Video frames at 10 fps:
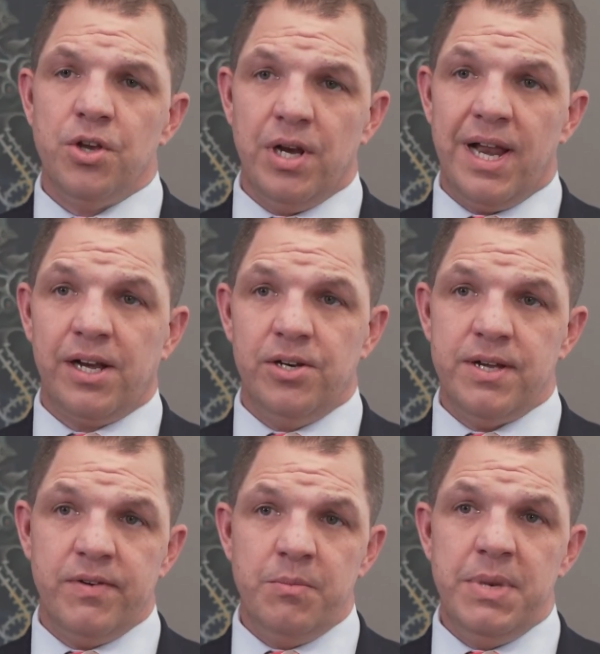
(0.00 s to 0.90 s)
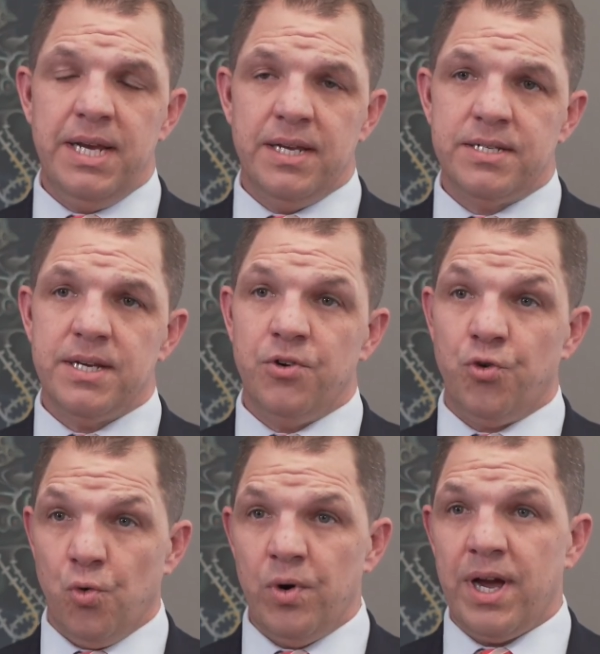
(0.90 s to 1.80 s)
you're likely to have an immediate
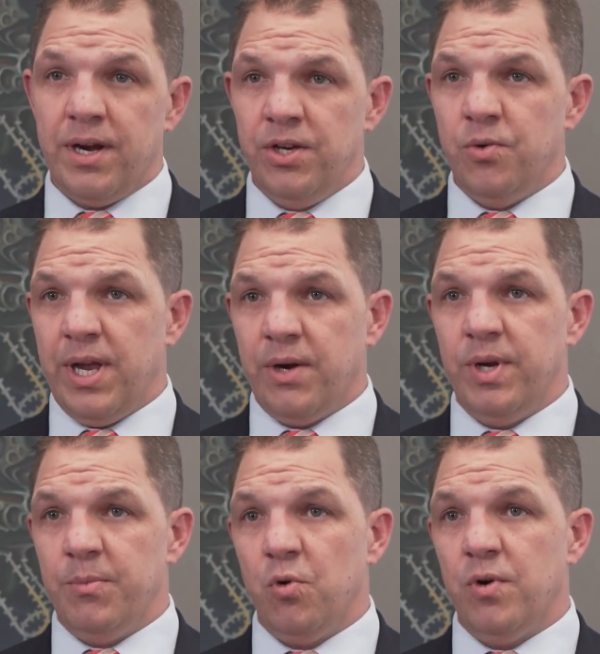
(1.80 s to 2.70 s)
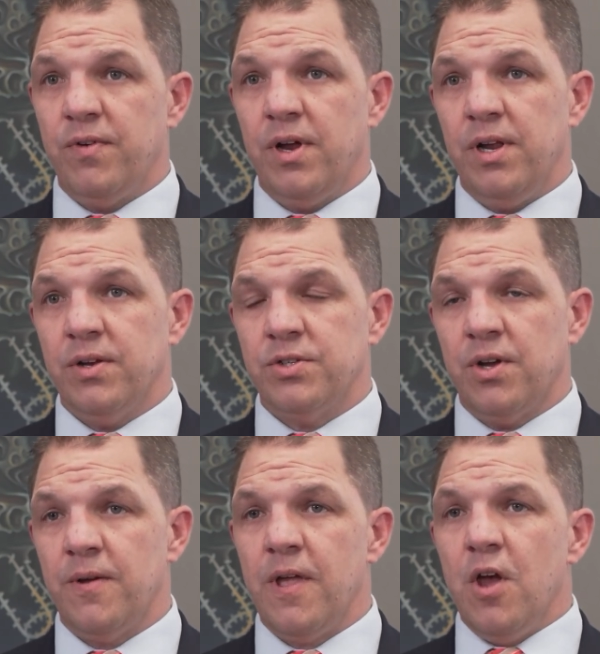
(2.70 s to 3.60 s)
drawdown in your equity portfolio. So